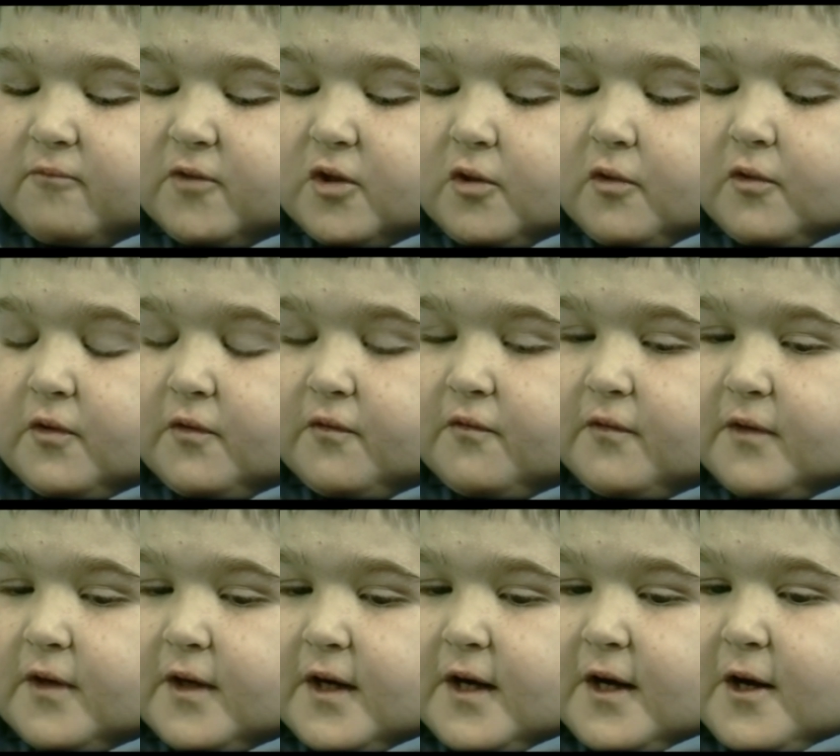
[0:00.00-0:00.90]
sort of
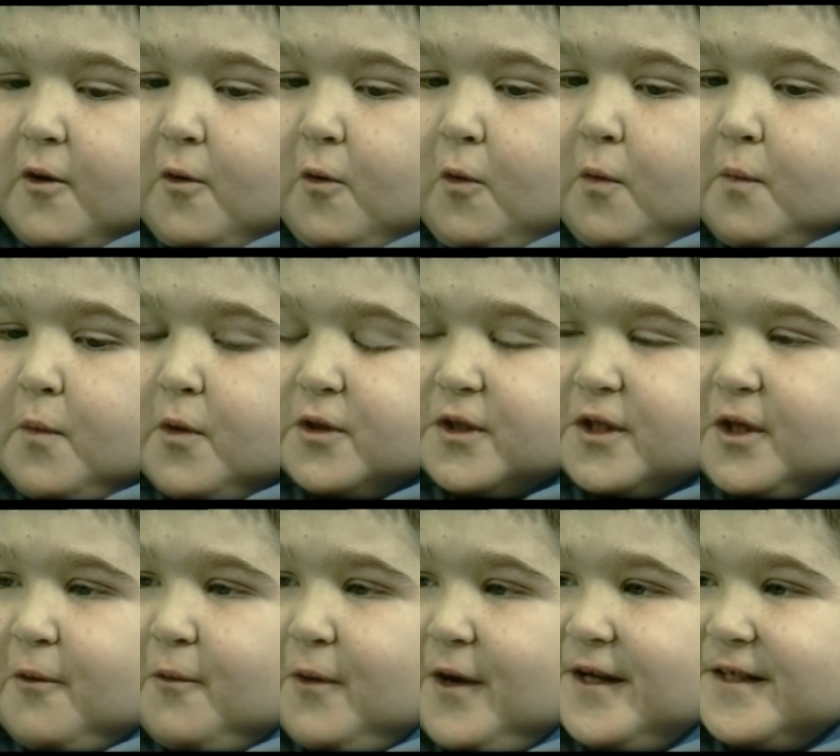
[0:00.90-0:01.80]
almost
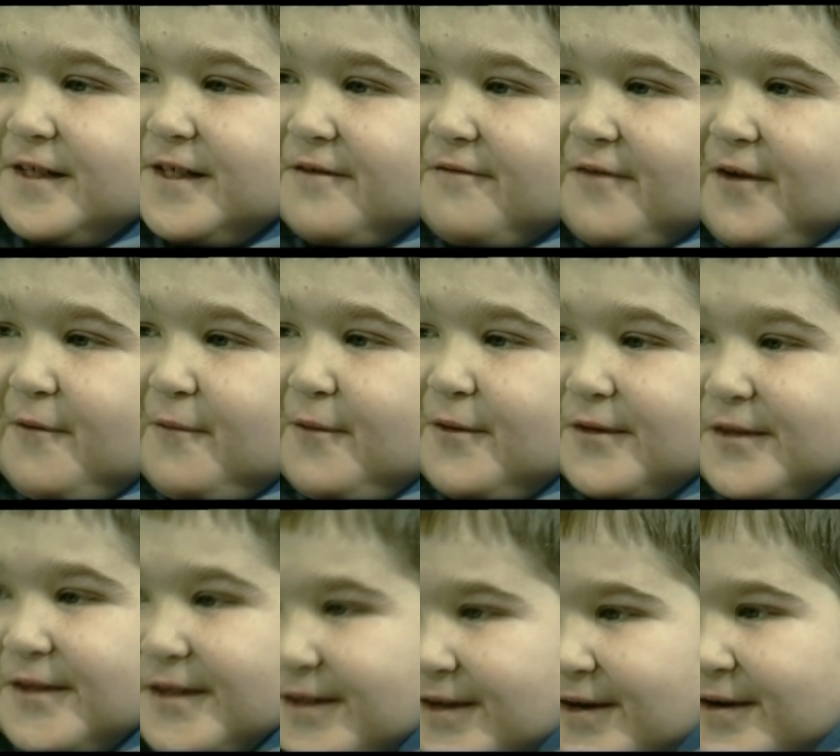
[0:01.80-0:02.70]
as if I
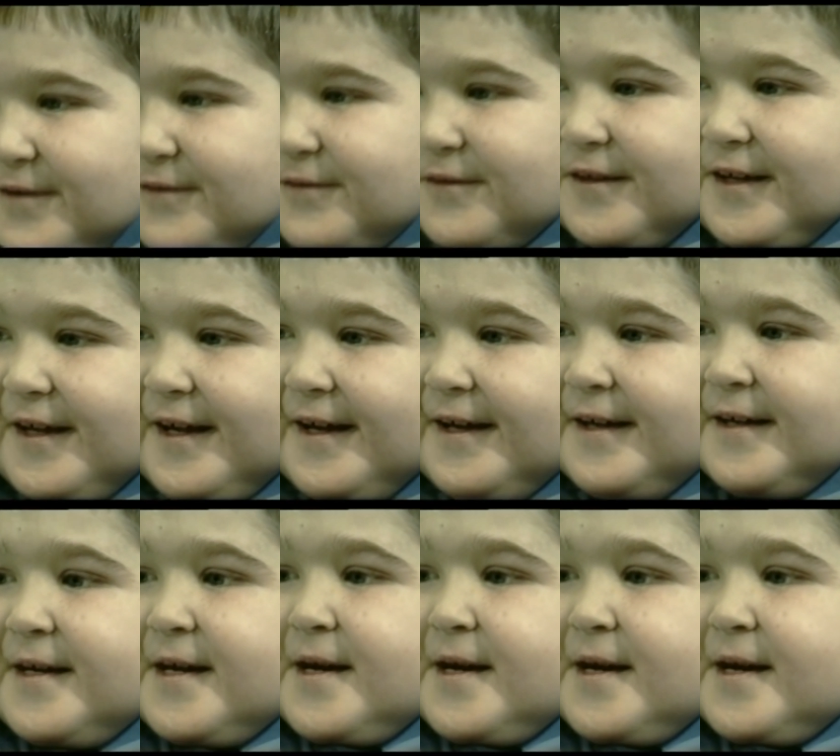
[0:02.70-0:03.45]
want to go there,